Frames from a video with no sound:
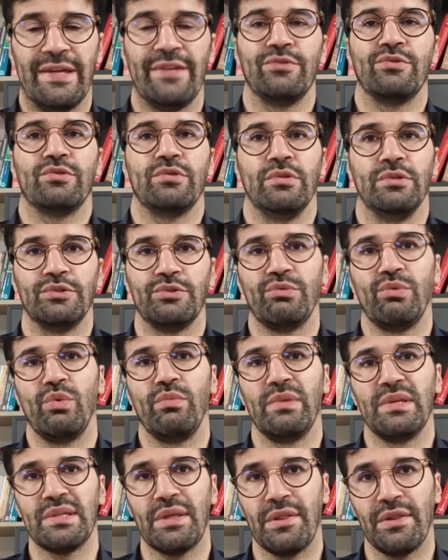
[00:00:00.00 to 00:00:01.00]
central to
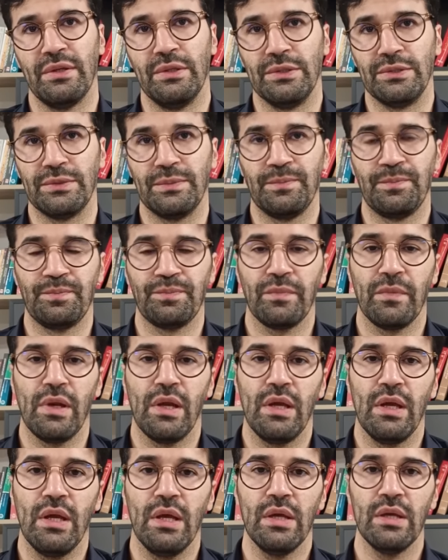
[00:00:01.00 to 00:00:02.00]
Rumi's thought.
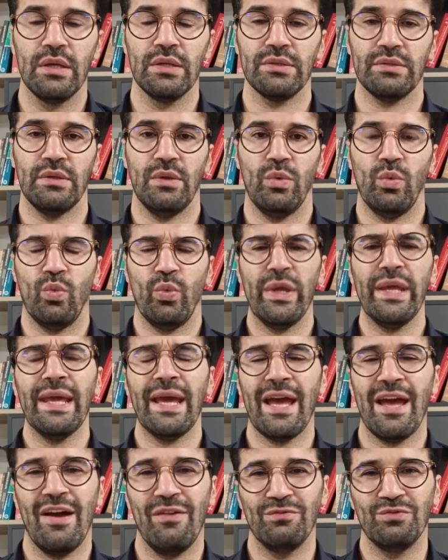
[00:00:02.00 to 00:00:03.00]
So we
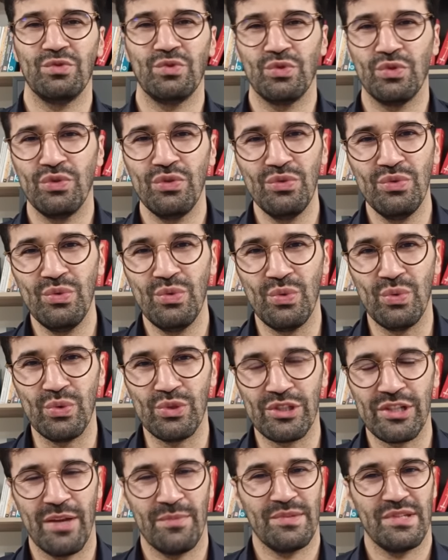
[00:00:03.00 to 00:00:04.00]
have two
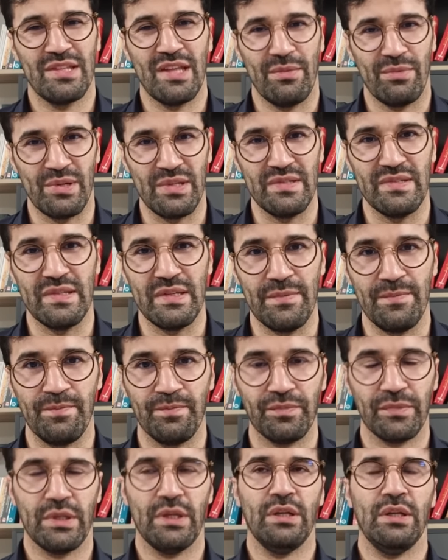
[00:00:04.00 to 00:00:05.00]
Shams Tabrizi.
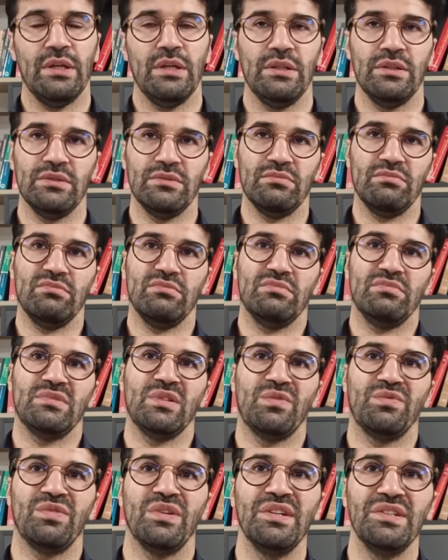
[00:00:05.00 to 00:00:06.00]
Uh,
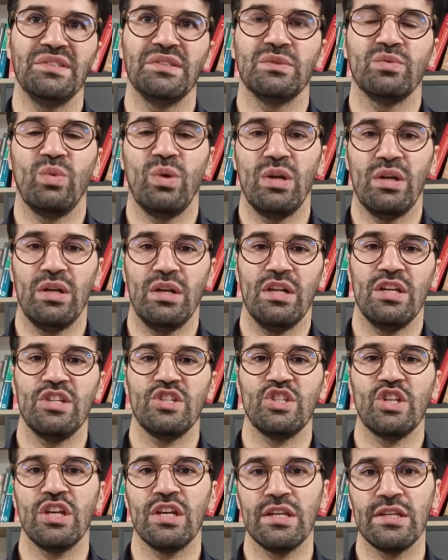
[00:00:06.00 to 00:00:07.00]
the first one
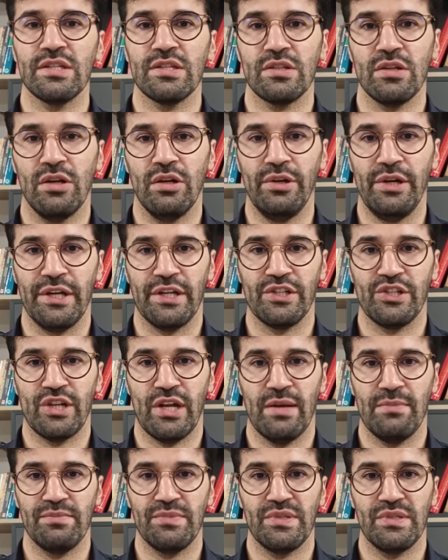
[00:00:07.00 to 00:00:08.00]
is the historic
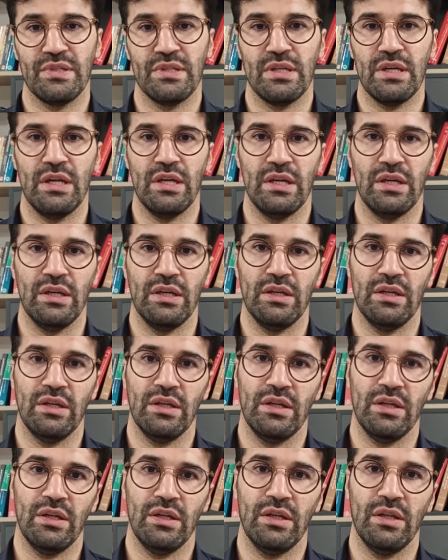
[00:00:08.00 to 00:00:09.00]
Shams,
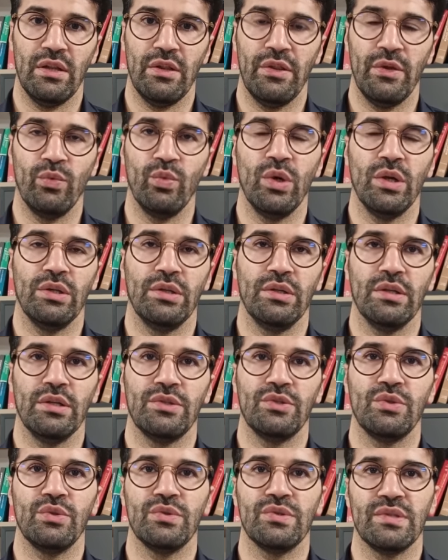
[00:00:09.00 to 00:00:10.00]
uh, the one that
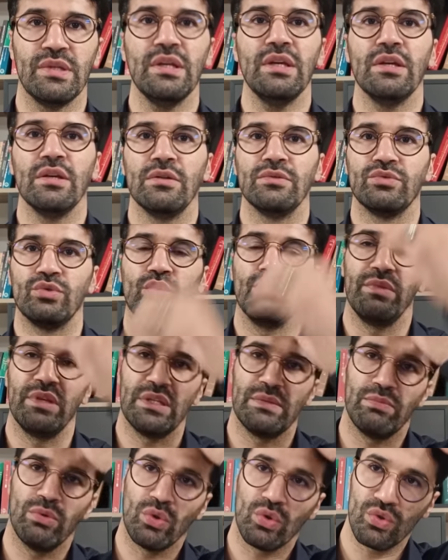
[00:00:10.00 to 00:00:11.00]
you see in Rumi's
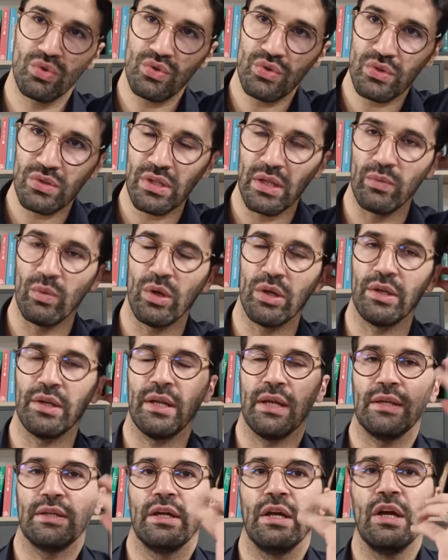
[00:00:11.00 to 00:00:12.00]
books, the one
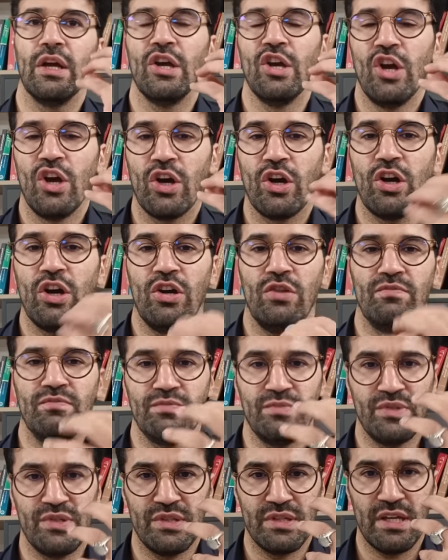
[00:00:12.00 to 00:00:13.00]
that
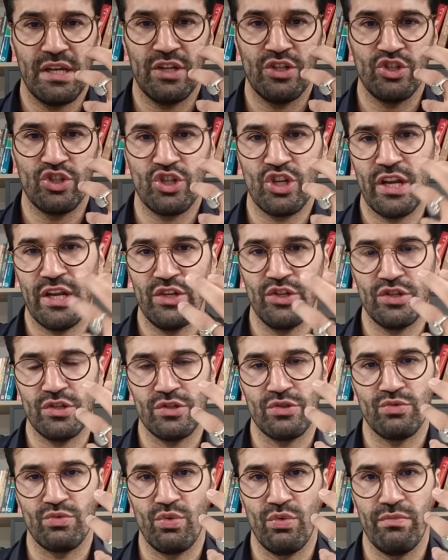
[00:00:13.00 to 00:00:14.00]
comes and
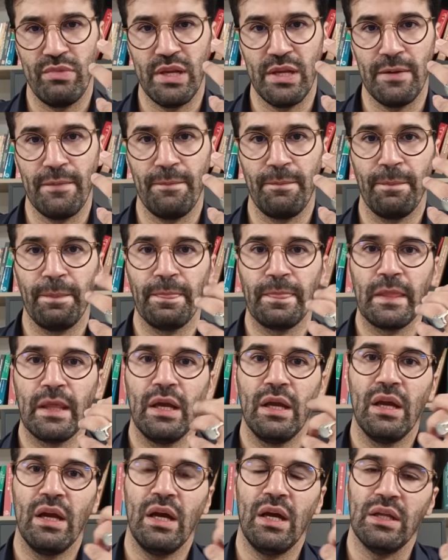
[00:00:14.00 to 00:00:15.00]
changes Rumi
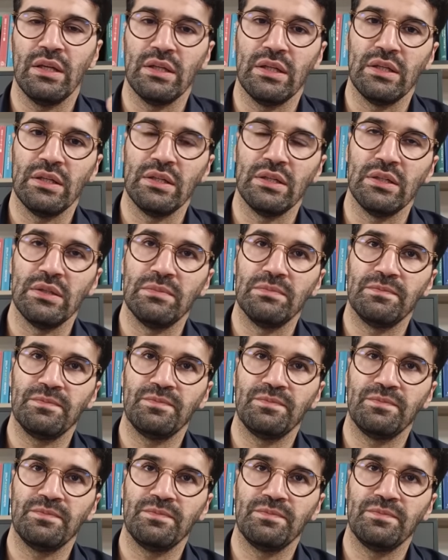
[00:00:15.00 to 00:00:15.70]
and uh,